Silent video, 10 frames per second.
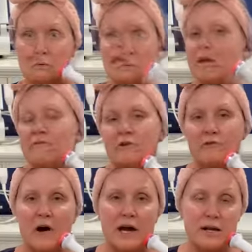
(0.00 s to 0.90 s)
If you
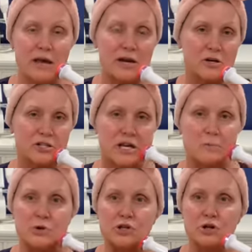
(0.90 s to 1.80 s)
find that your
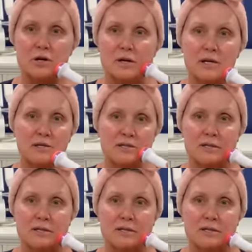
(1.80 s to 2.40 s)
temperature is